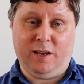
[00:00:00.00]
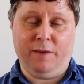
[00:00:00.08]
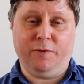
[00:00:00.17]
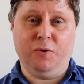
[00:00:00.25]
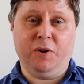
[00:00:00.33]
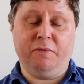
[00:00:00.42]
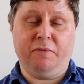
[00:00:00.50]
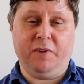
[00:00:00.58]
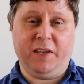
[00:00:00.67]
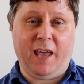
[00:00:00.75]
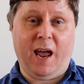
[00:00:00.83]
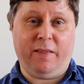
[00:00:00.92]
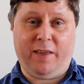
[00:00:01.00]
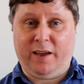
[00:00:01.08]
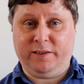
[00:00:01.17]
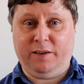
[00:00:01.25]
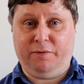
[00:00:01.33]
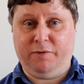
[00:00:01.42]
If you can forget
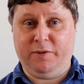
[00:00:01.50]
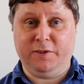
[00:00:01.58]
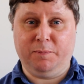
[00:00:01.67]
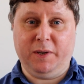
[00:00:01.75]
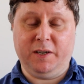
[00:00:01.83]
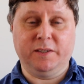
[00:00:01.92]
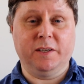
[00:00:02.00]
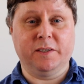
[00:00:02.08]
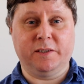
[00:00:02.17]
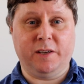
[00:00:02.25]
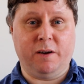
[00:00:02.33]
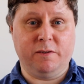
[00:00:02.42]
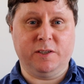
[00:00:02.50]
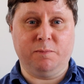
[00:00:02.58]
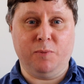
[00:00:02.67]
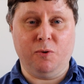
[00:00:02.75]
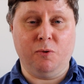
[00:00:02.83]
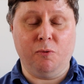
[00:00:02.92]
that difference because it's so
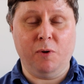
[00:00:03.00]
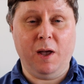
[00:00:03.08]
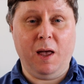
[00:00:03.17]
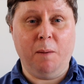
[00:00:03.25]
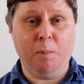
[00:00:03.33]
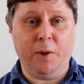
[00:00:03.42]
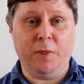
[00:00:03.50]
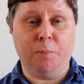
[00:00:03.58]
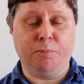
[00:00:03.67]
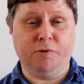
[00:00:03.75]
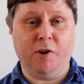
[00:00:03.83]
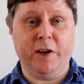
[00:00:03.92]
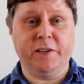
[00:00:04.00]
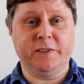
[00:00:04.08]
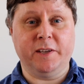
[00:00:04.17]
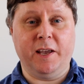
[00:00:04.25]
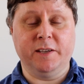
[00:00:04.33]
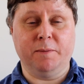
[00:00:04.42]
small, but the
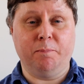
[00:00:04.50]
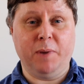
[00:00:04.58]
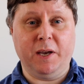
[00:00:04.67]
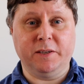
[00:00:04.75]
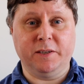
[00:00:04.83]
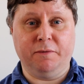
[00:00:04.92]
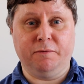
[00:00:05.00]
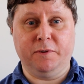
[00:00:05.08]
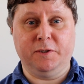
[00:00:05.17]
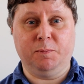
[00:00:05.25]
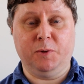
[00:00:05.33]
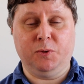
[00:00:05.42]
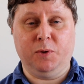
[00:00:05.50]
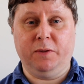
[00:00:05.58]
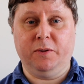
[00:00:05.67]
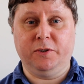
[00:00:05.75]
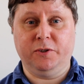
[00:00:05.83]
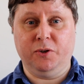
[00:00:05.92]
price is a big difference
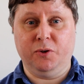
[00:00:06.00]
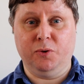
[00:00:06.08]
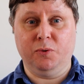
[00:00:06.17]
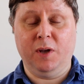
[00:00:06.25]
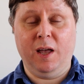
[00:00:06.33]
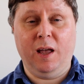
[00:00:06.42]
between the two,